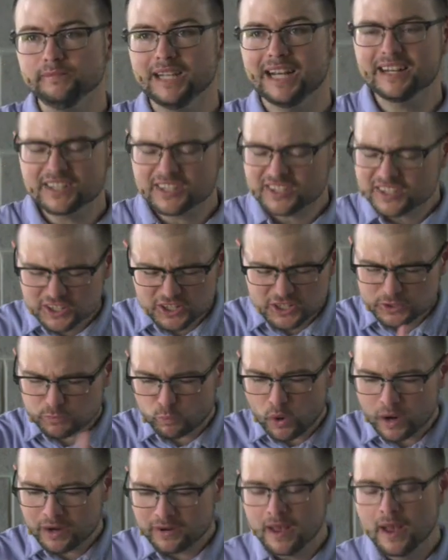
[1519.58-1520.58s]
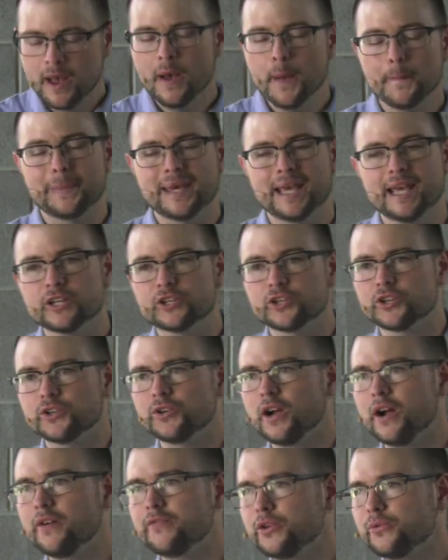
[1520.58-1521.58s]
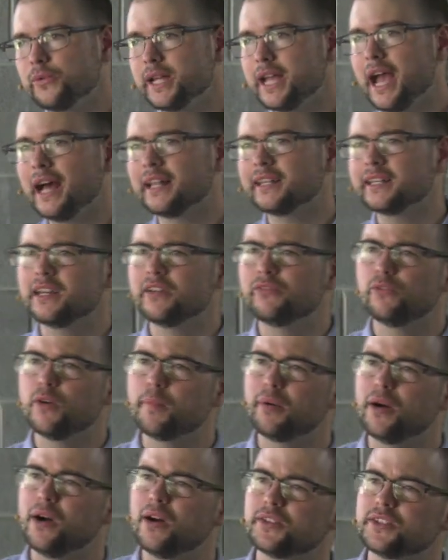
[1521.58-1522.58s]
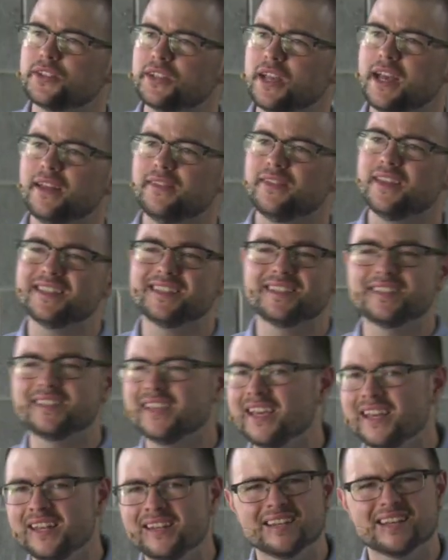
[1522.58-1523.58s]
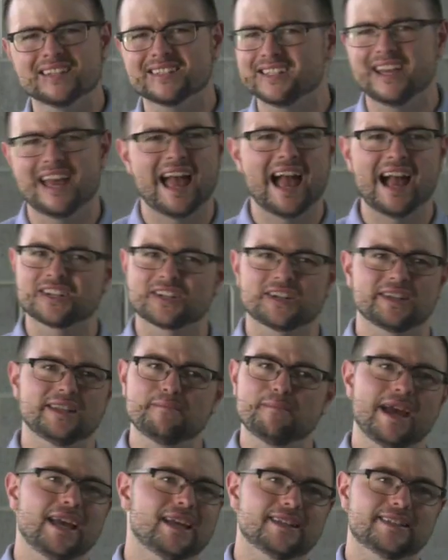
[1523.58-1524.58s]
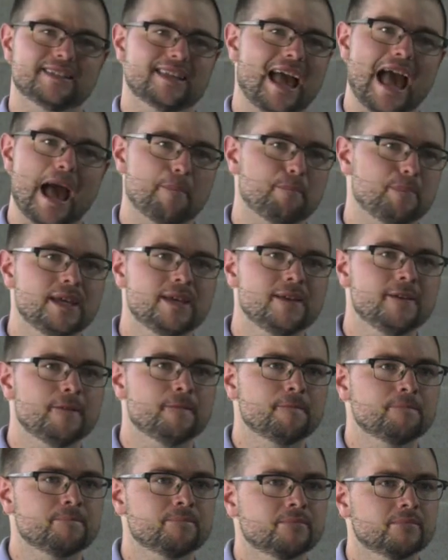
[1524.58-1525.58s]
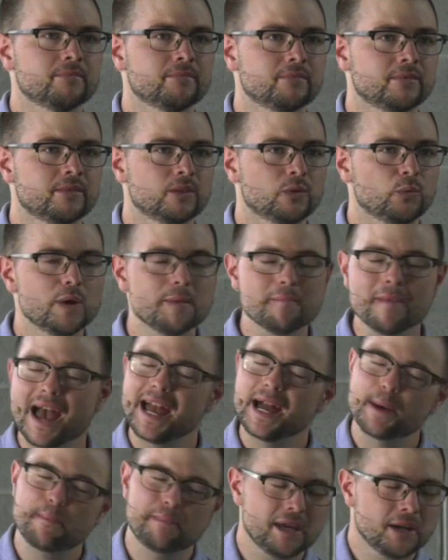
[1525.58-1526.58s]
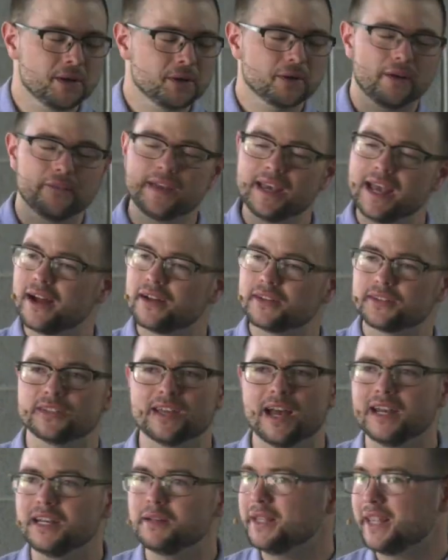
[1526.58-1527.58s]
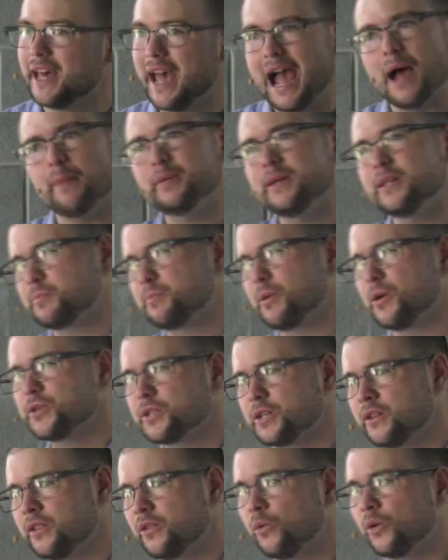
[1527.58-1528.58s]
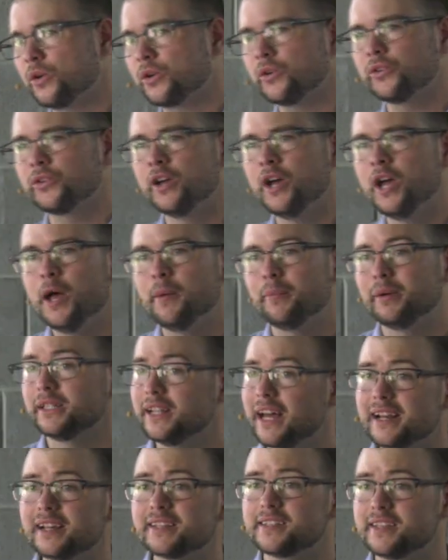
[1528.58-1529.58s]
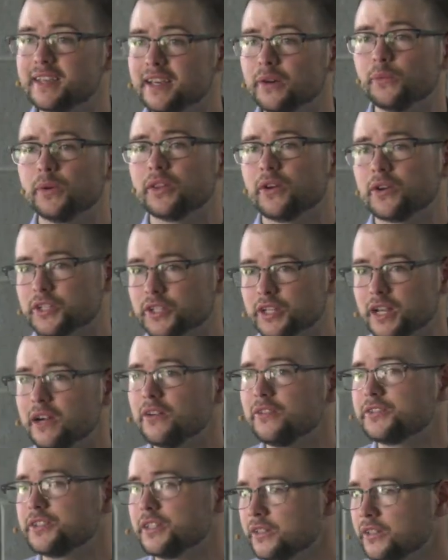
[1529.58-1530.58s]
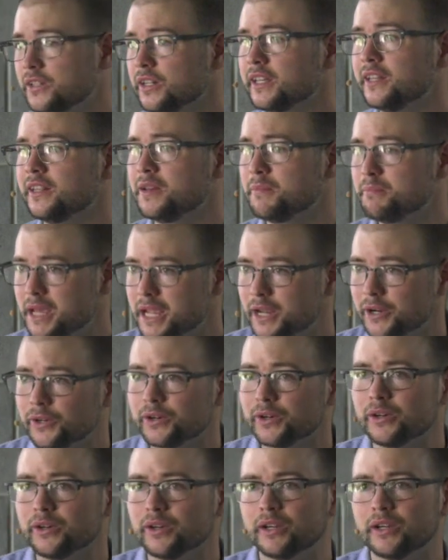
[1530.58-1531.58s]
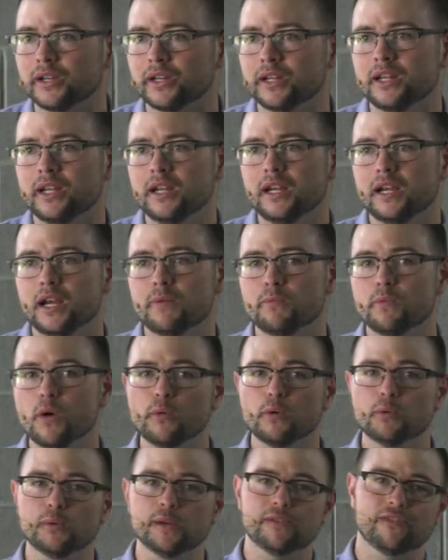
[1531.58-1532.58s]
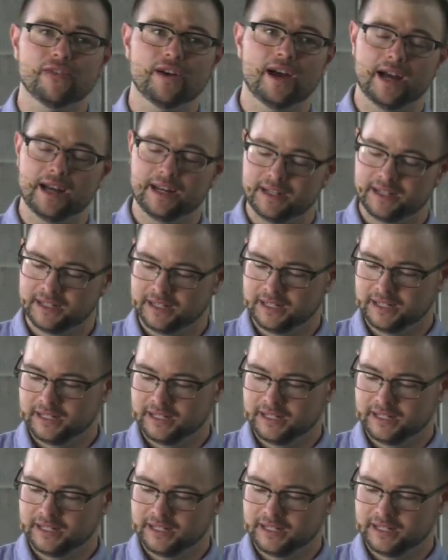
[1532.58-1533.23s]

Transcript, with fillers: And this is just one picture of the reality of what Paul's saying, that sin doesn't actually make us happy. We may appear on the outside to be the happiest person in the world, but let us get with ourselves and look in the mirror, and what will we find?